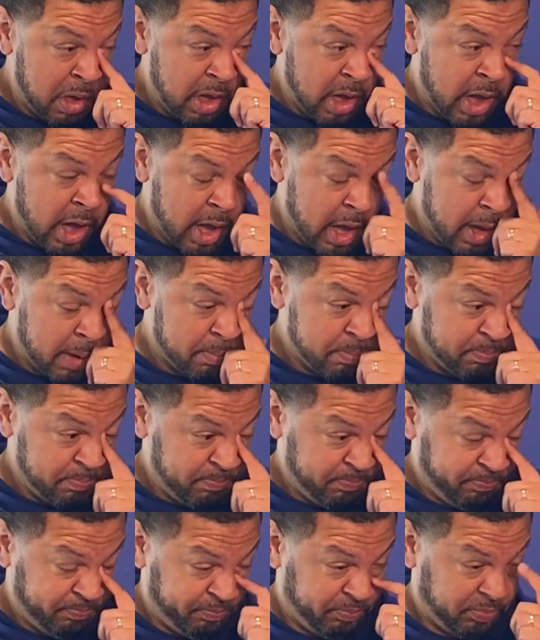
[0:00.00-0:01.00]

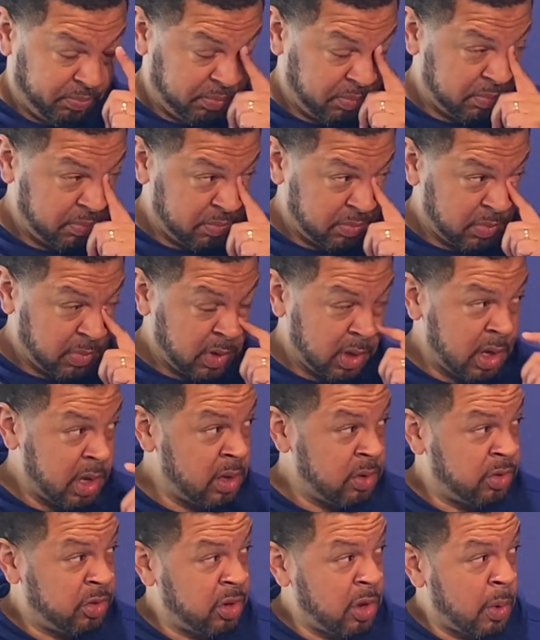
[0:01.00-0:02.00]

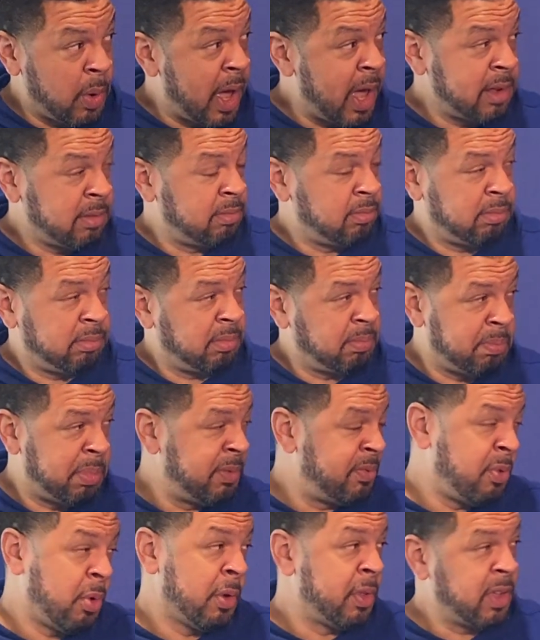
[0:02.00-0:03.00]
And so
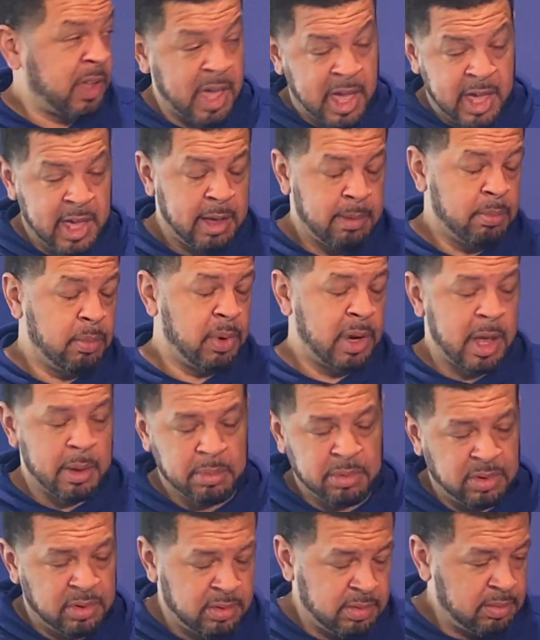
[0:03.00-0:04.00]
before the game, when I
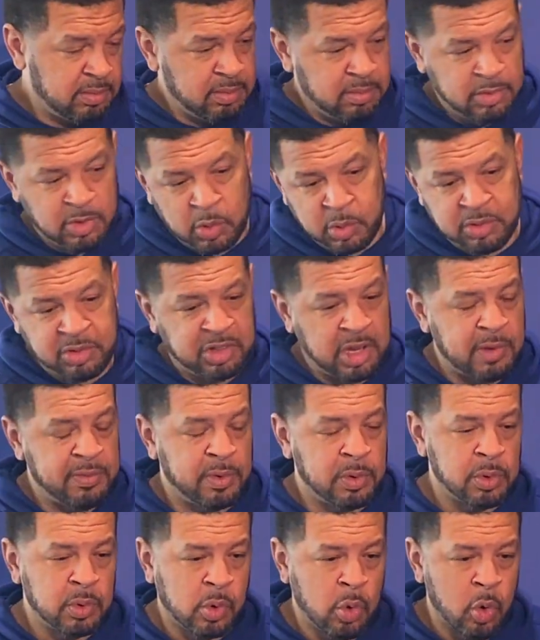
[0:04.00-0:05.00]
was doing stuff
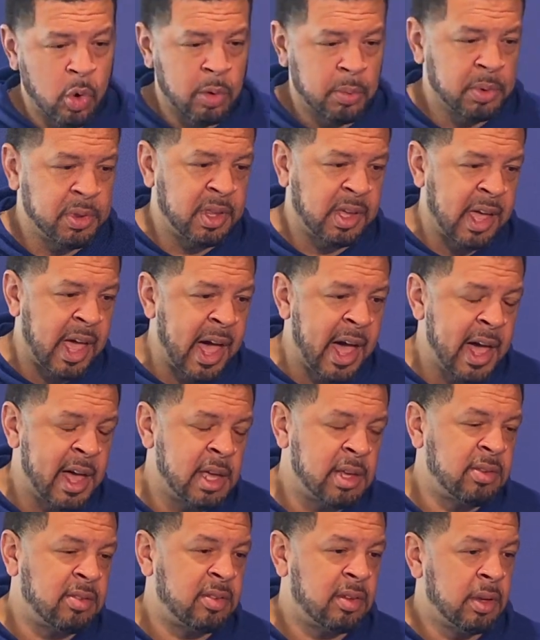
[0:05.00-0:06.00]
on the court with the
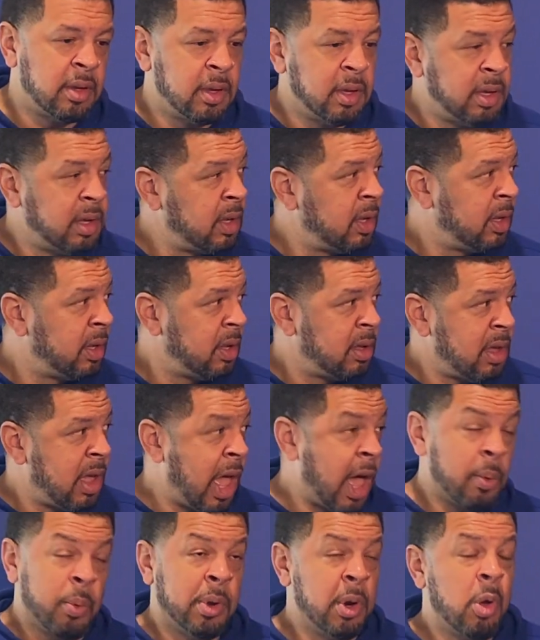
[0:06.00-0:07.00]
guys,
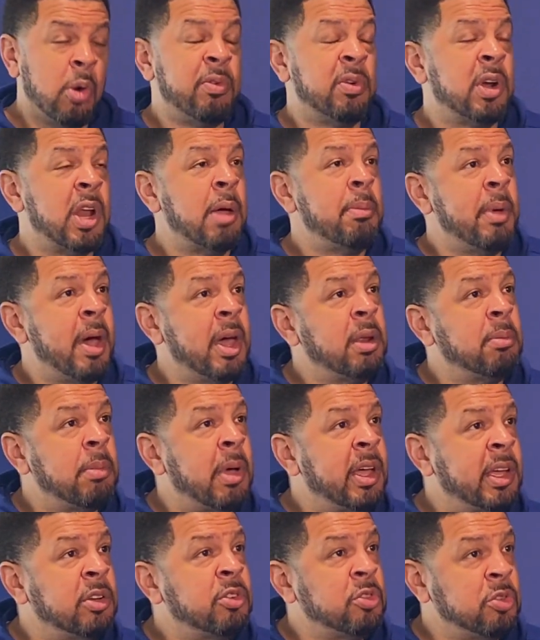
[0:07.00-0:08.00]
I went over and I met him,
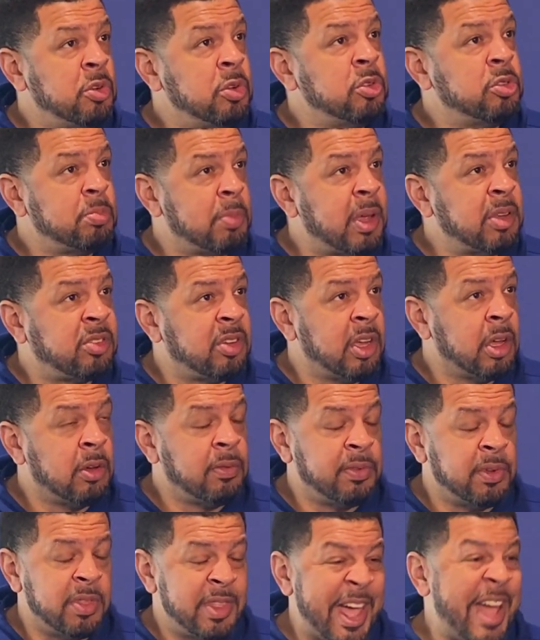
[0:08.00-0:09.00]
I introduced
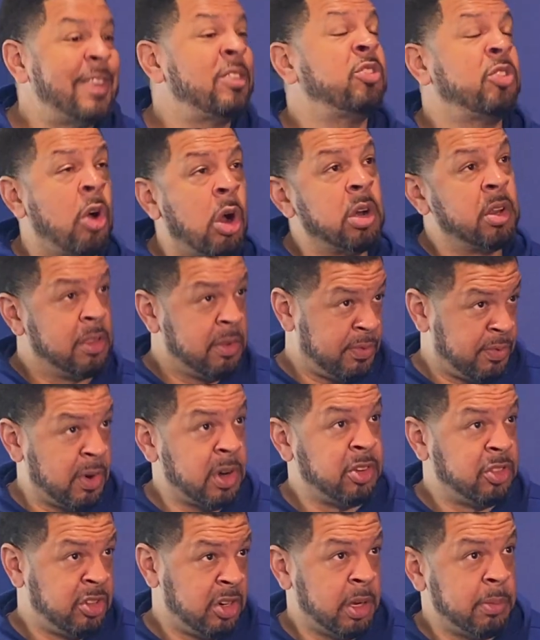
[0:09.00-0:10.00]
myself, and that started the
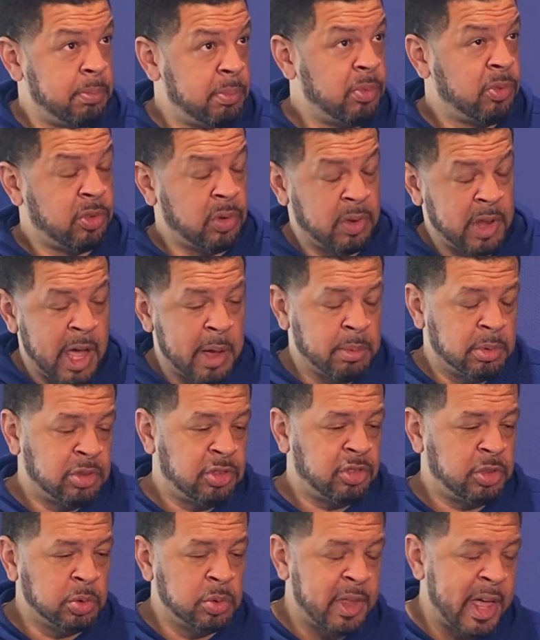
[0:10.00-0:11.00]
friendship. So that was
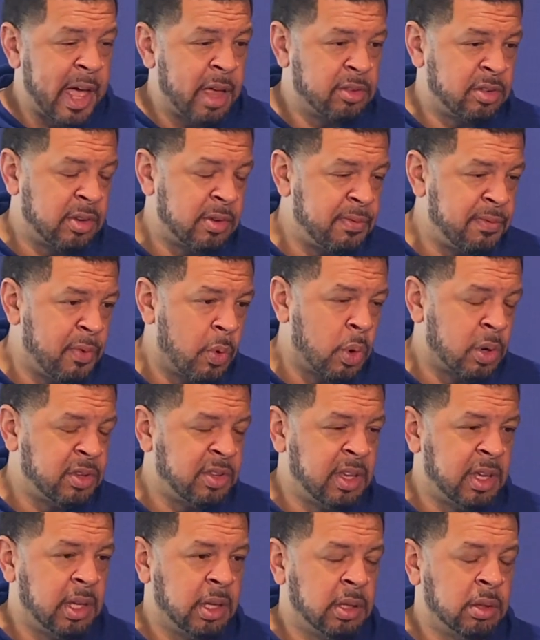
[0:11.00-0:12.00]

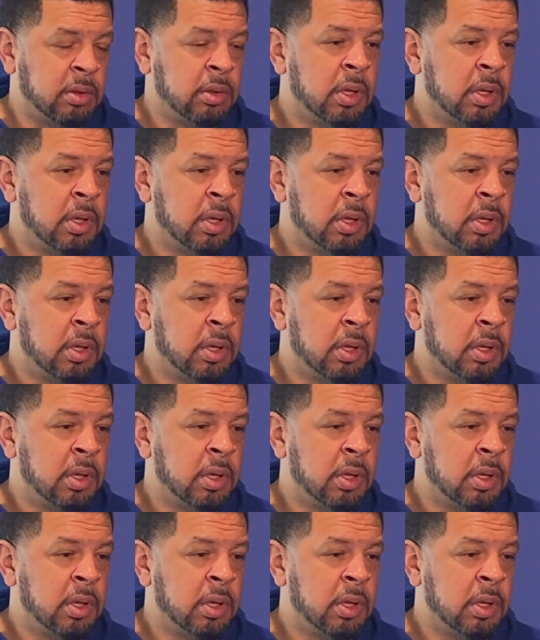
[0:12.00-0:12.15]
2014